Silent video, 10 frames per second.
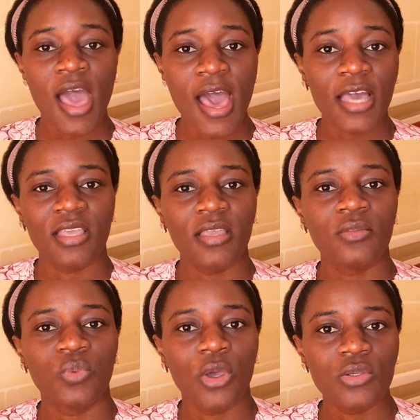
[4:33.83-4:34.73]
And
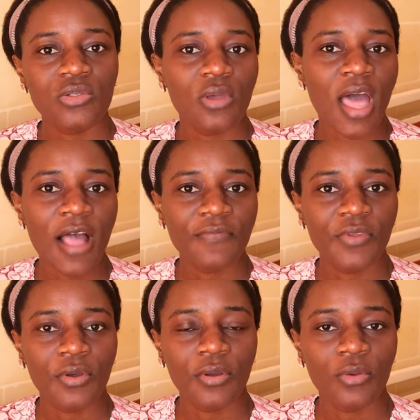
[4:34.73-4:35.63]
then we also have
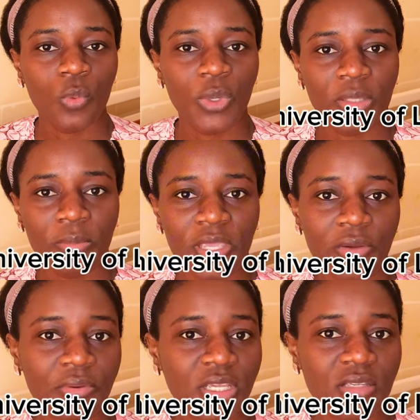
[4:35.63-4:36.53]
the Queen
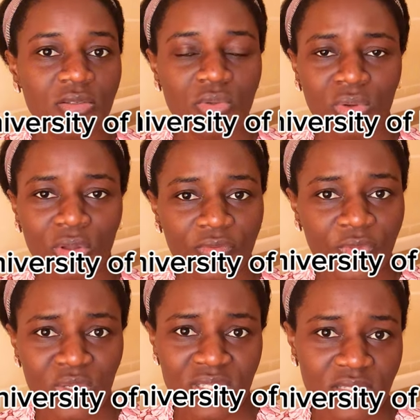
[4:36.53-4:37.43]
Mary School of
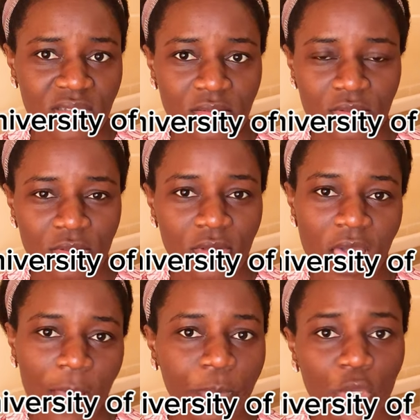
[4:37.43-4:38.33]
Nursing.
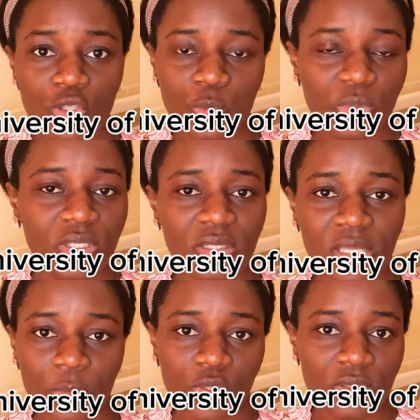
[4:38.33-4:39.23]
I'm going to put the
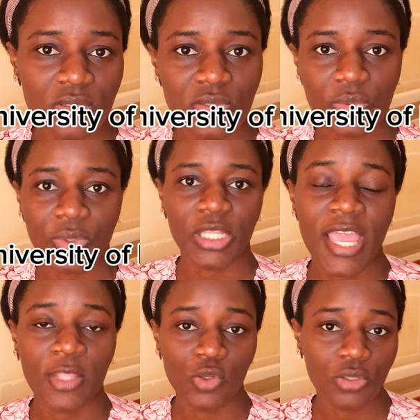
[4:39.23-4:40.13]
name on the screen.
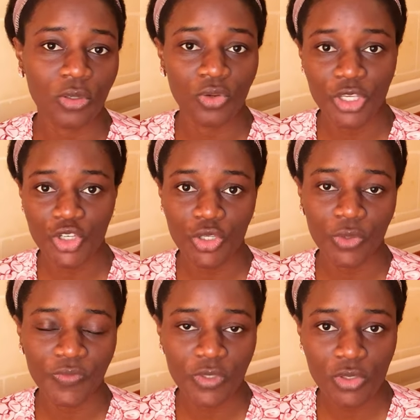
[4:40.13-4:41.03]
I know the location
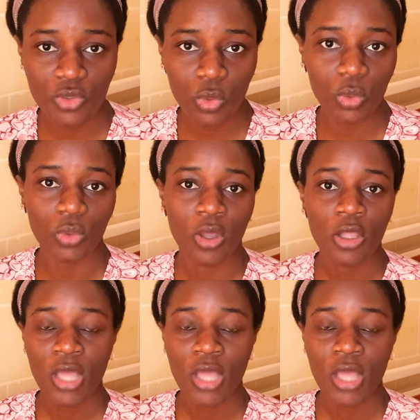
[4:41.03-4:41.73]
of the school.